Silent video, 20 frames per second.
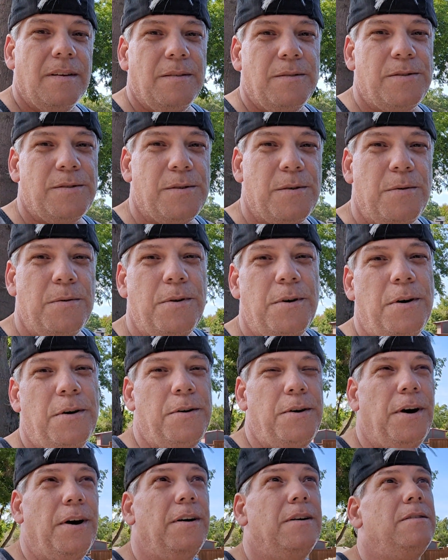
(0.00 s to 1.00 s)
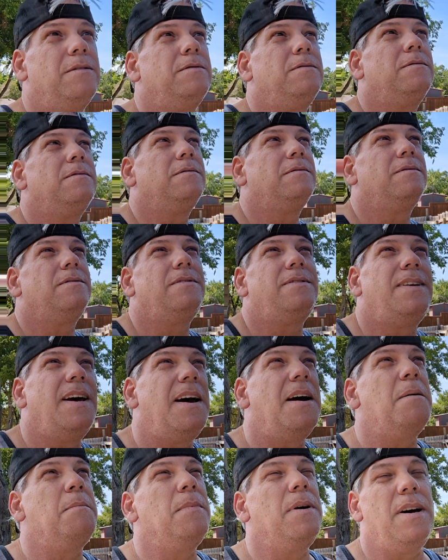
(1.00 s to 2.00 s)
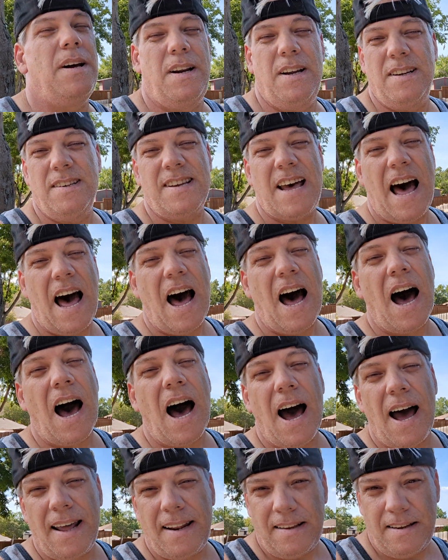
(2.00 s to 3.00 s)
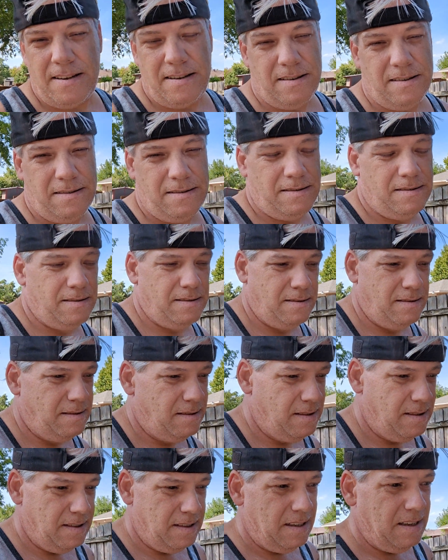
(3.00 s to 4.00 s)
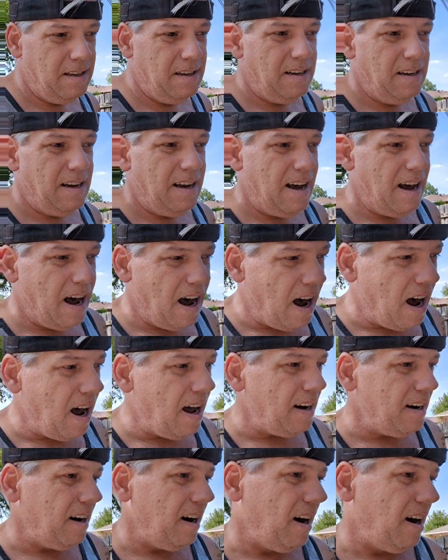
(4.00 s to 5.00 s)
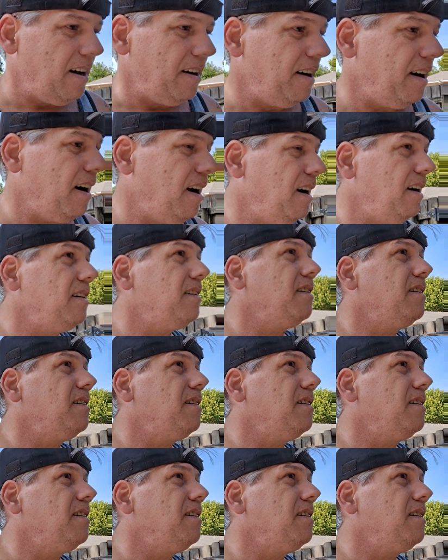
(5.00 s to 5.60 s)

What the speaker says: What's going on, y'all? Damn, it is hot. Hot, hot, hot.